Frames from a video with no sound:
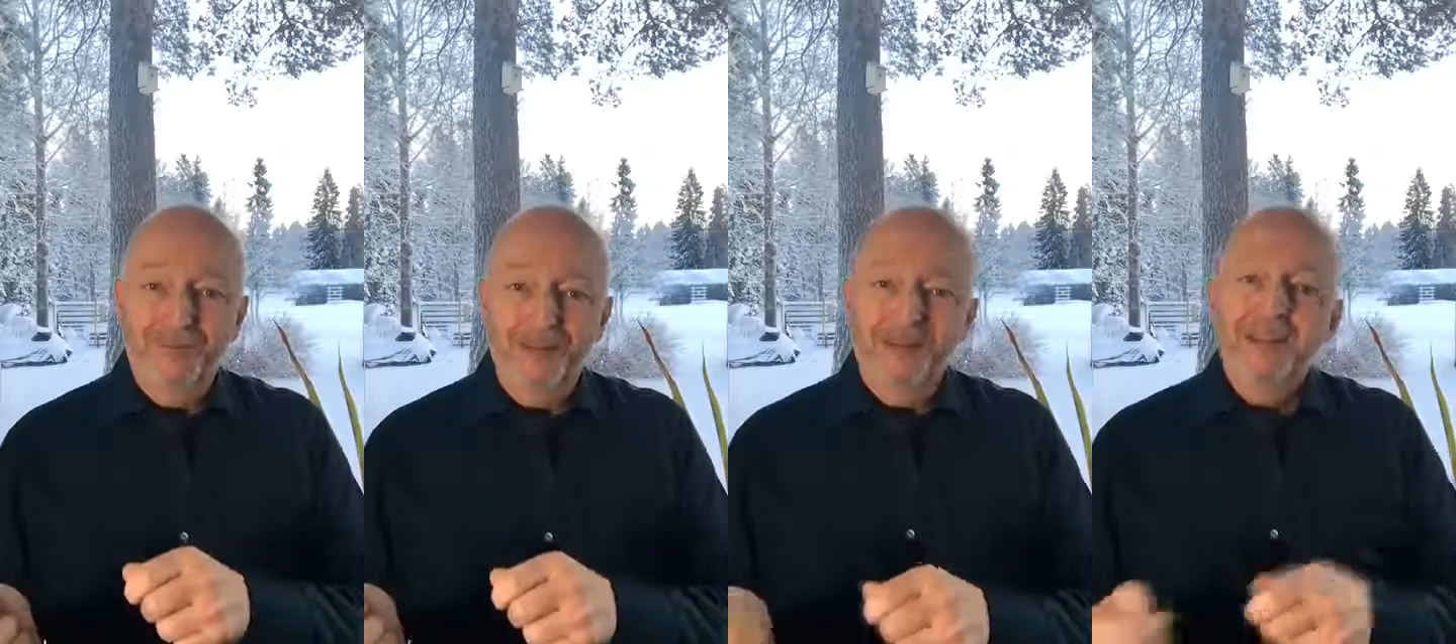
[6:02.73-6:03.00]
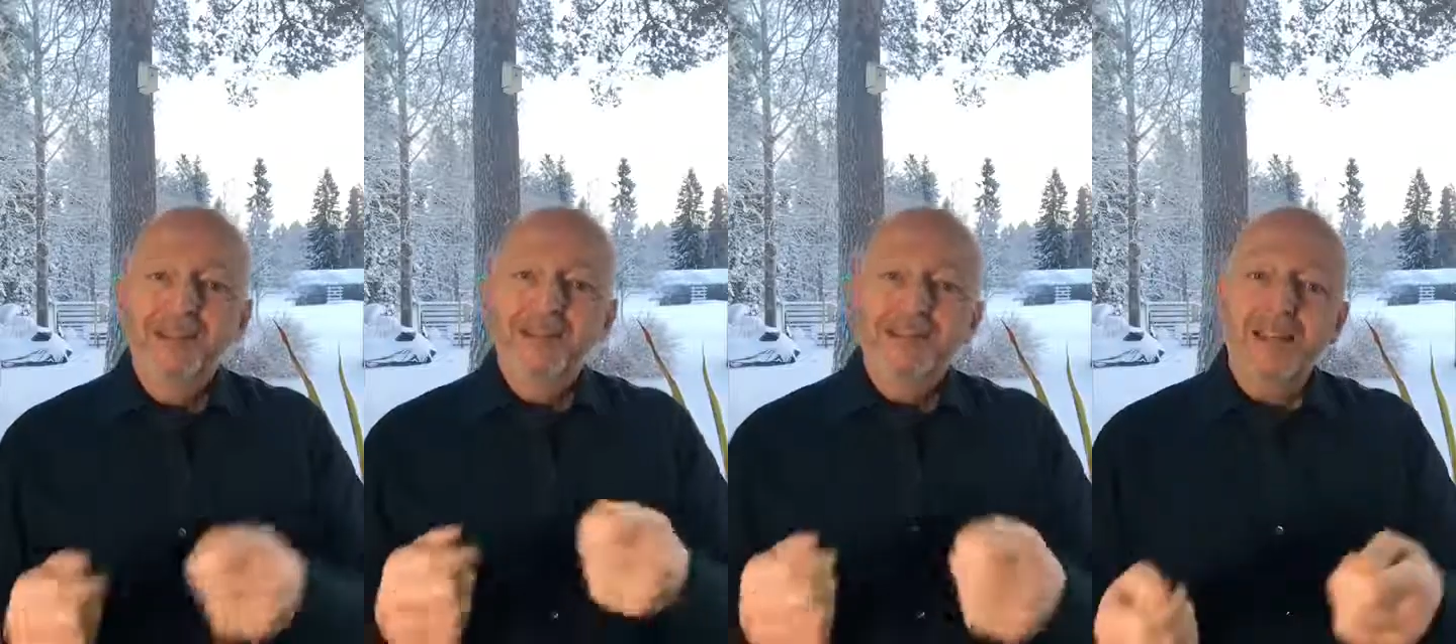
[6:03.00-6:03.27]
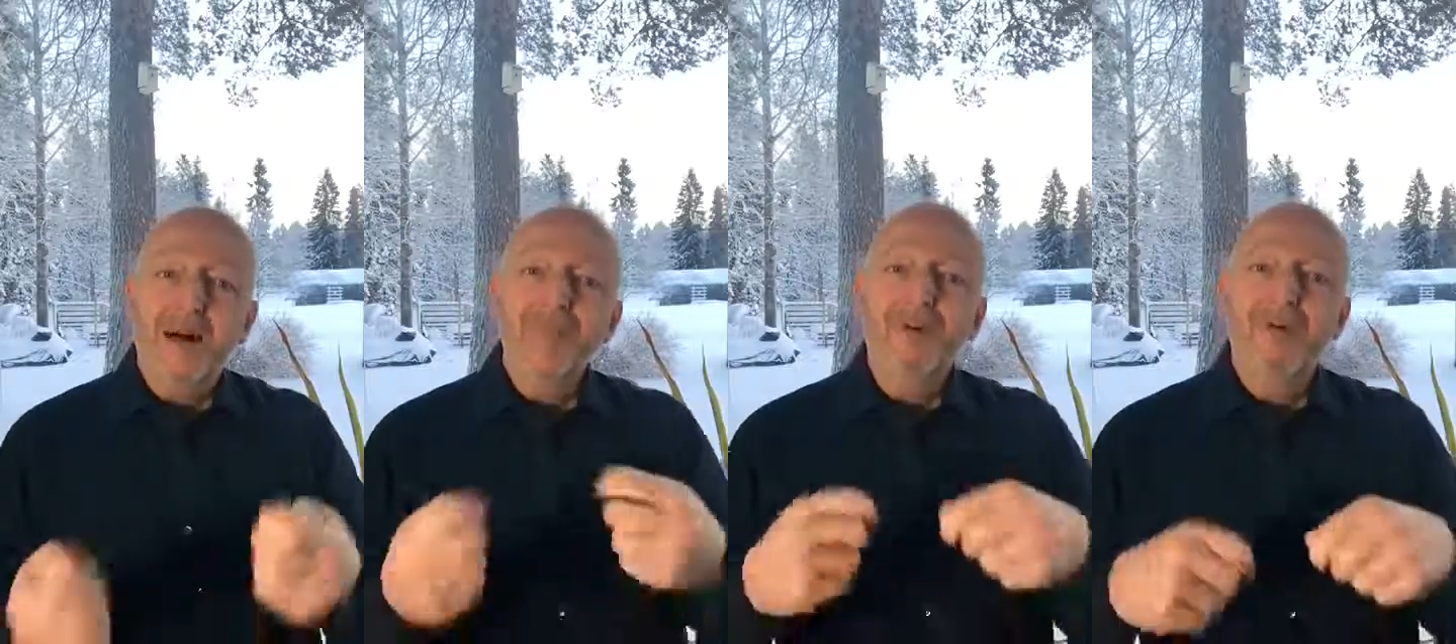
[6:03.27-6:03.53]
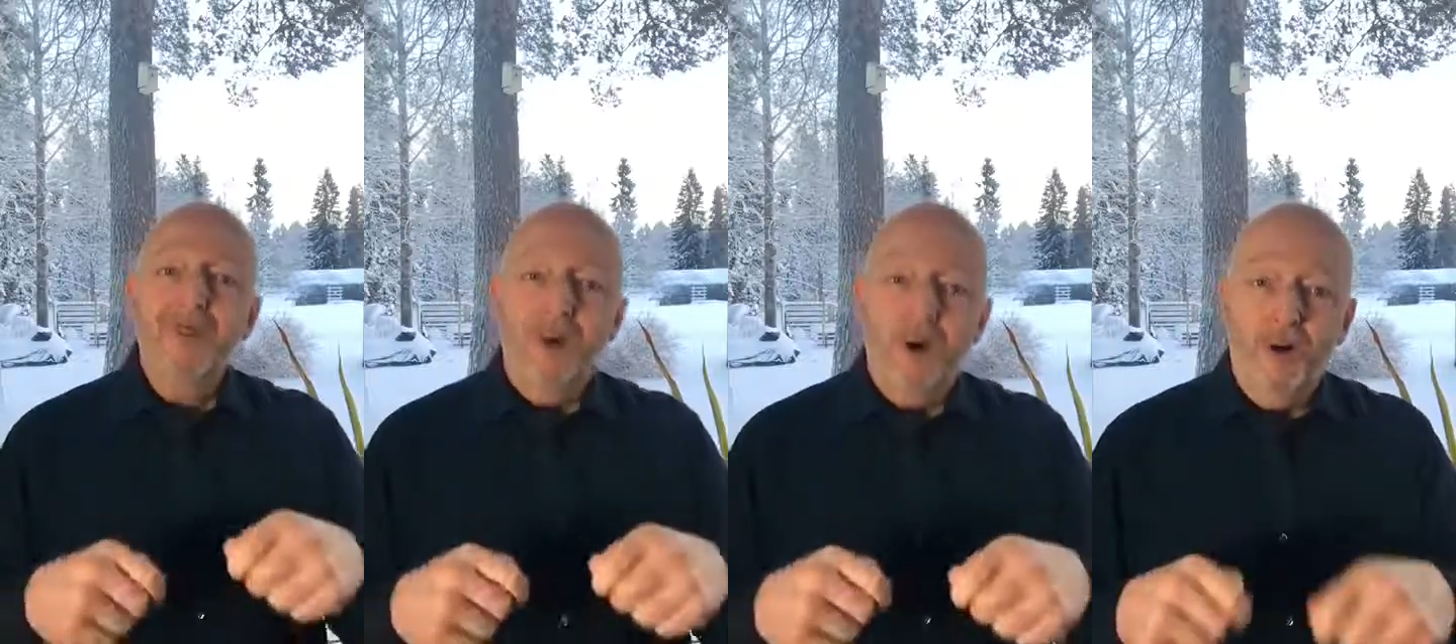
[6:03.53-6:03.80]
bit,
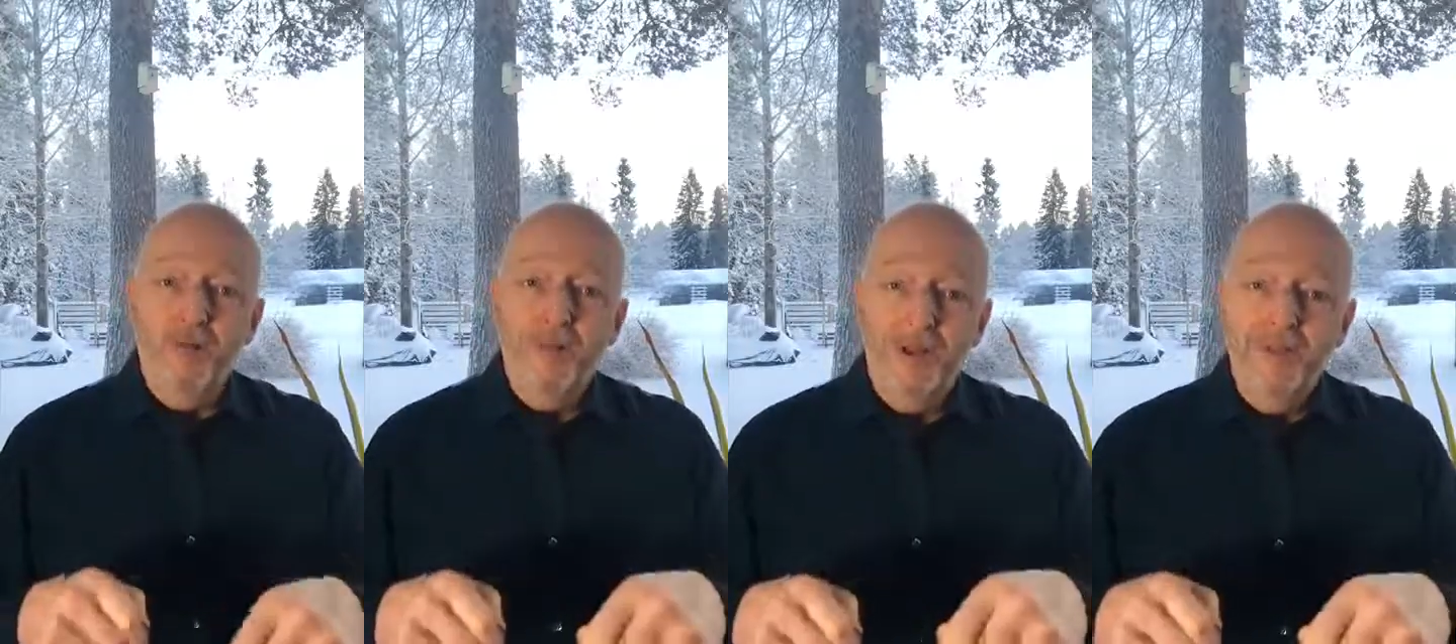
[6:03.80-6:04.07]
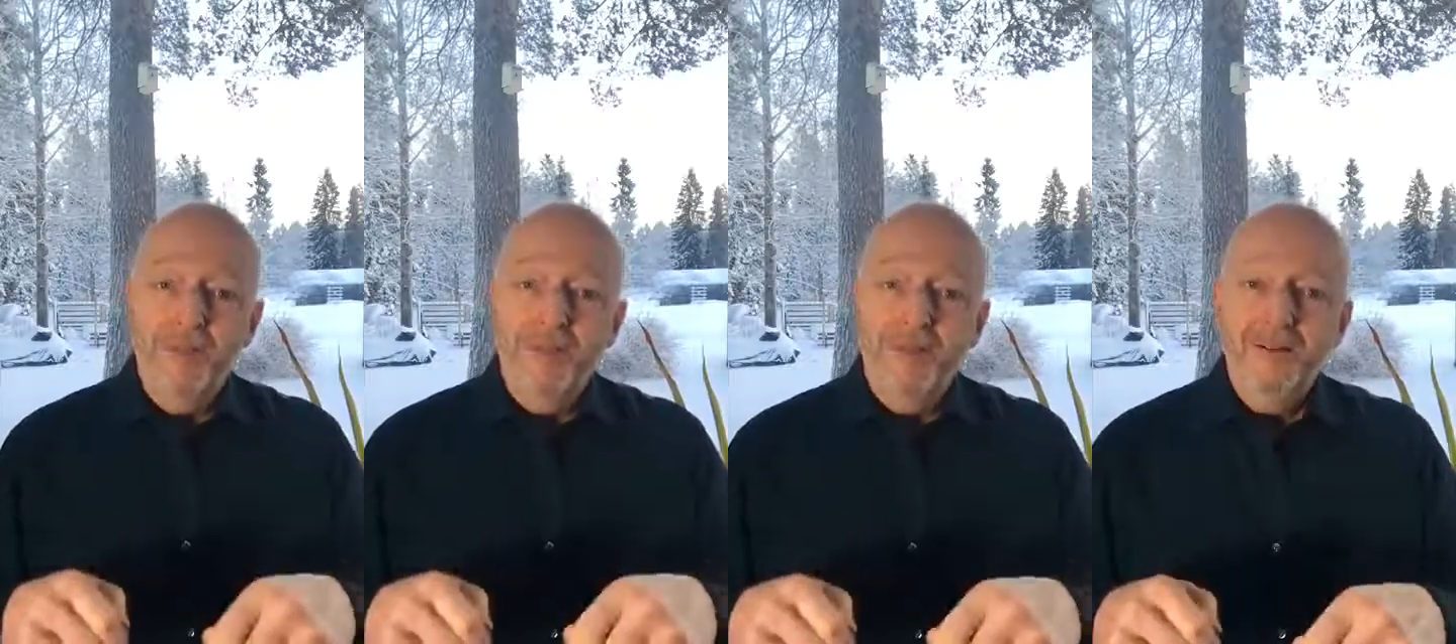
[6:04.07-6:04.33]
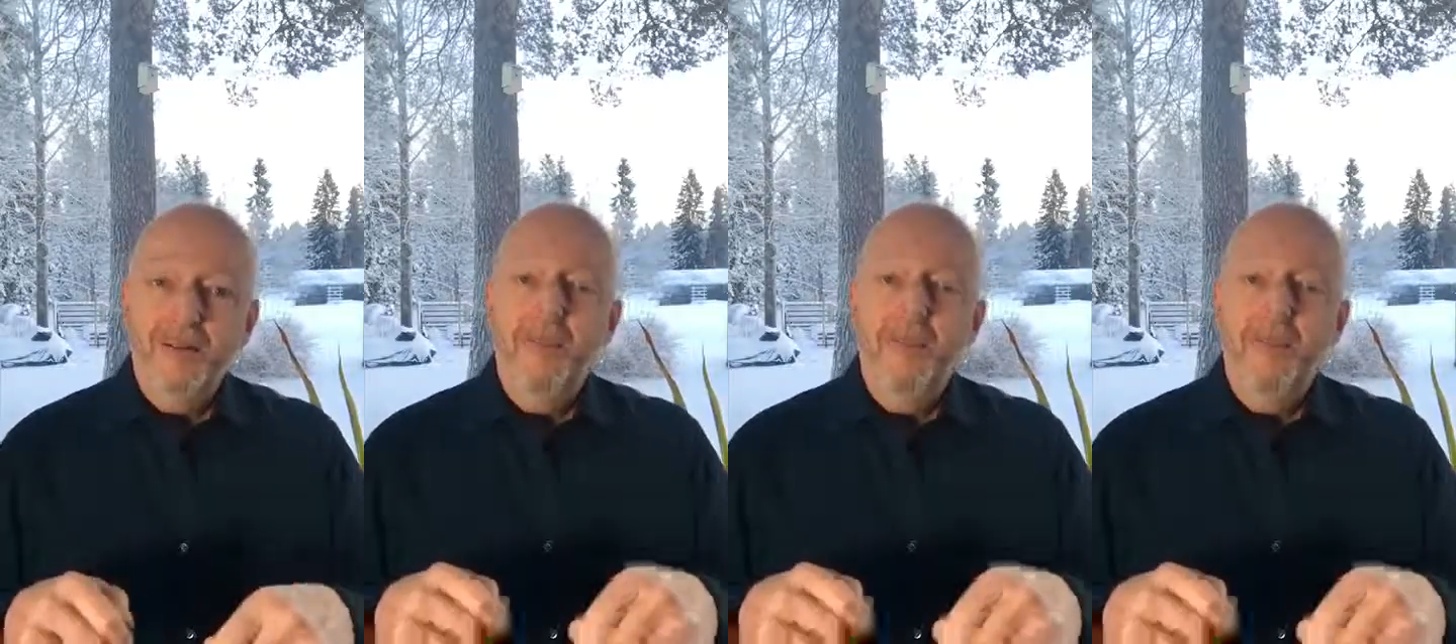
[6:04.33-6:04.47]
some of them